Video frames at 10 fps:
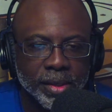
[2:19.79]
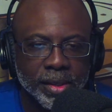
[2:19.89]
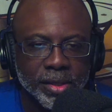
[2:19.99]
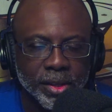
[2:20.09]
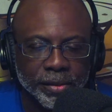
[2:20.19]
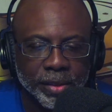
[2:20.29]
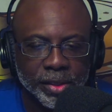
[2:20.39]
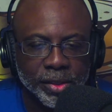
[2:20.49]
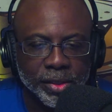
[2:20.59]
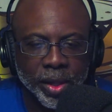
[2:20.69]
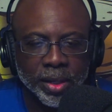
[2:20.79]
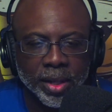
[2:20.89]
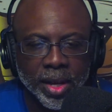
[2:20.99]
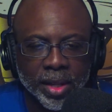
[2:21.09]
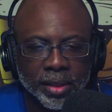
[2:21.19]
So if they sweat a
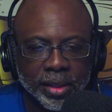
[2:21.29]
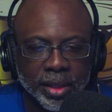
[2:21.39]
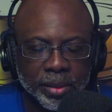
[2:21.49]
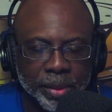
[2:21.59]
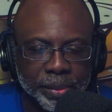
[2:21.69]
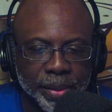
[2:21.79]
lot, they're going to be,